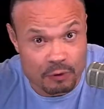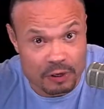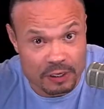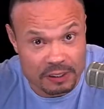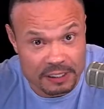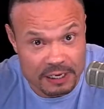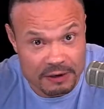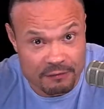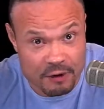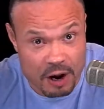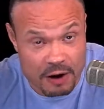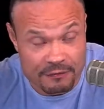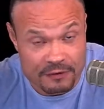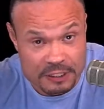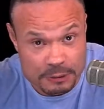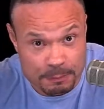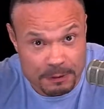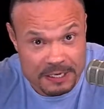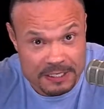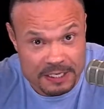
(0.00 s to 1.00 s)
were to leave
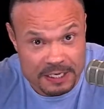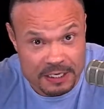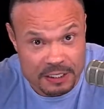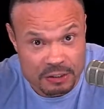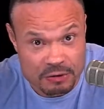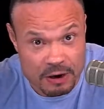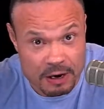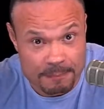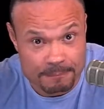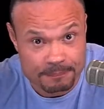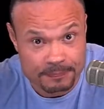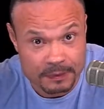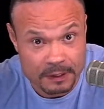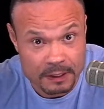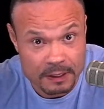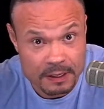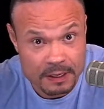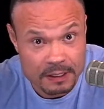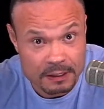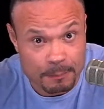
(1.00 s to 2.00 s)
office, President Trump,
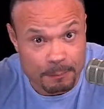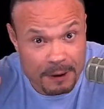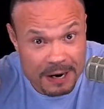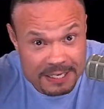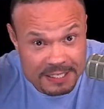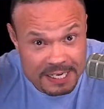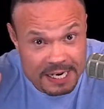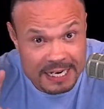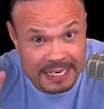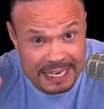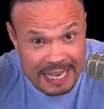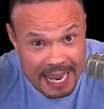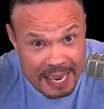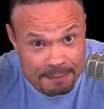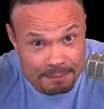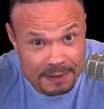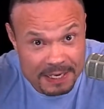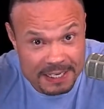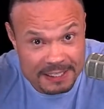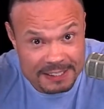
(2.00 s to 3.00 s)
the president
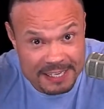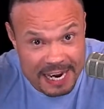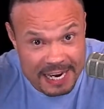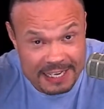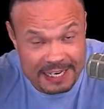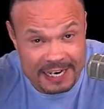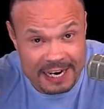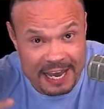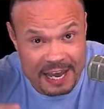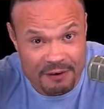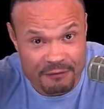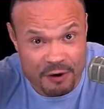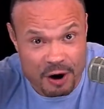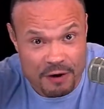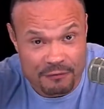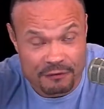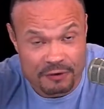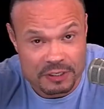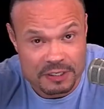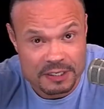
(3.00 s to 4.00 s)
can be indicted out of
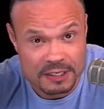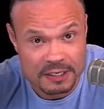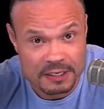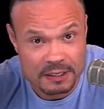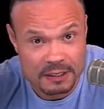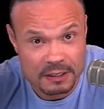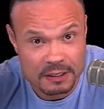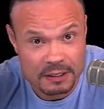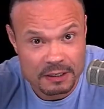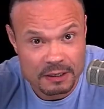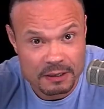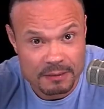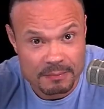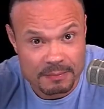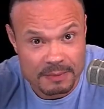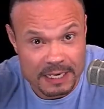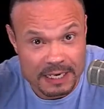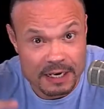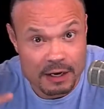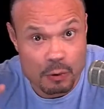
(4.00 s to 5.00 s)
office.
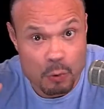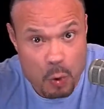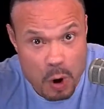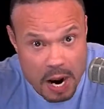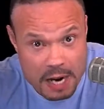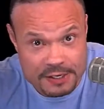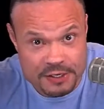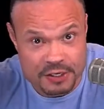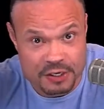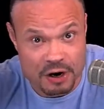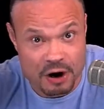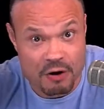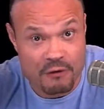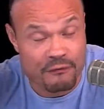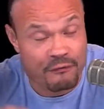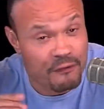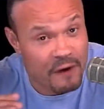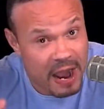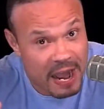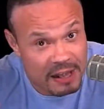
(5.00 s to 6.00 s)
Meaning what, Joe?
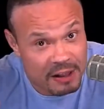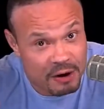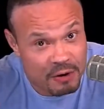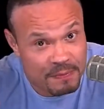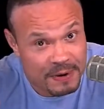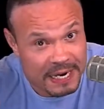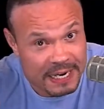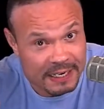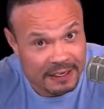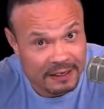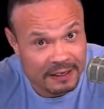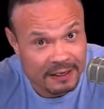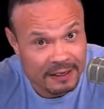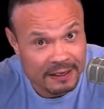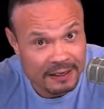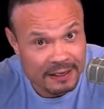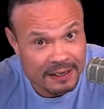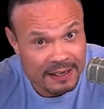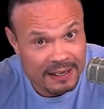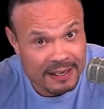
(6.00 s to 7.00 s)
Follow me.
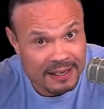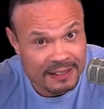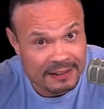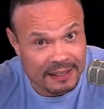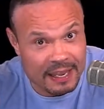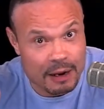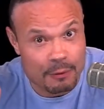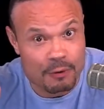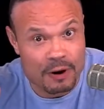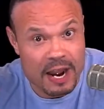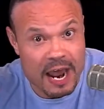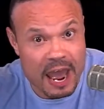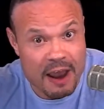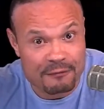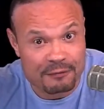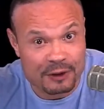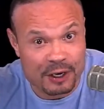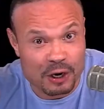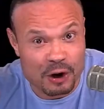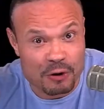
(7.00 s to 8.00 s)
They would
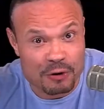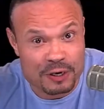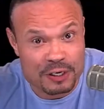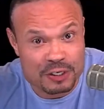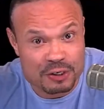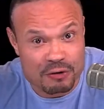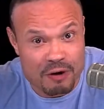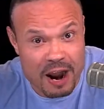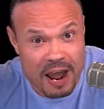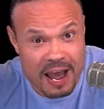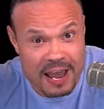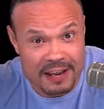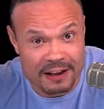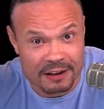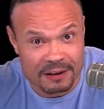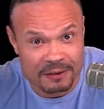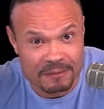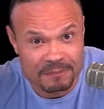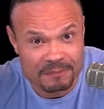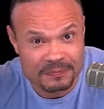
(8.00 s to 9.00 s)
have to go to
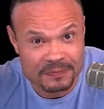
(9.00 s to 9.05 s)
trial.